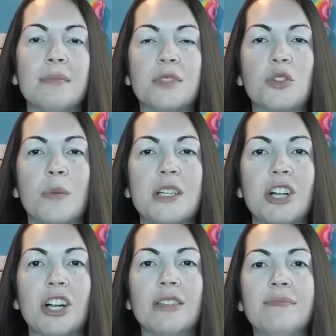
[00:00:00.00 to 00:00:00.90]
Stormy
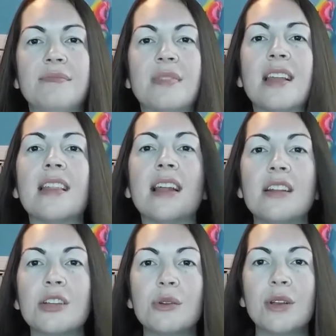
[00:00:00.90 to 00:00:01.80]
shirt that
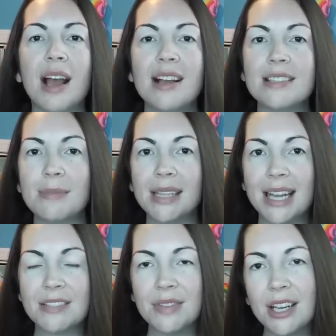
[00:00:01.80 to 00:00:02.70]
I showed you guys in my
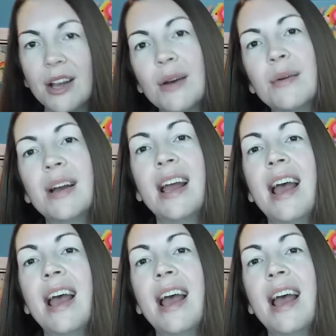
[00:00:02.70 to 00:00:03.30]
last video.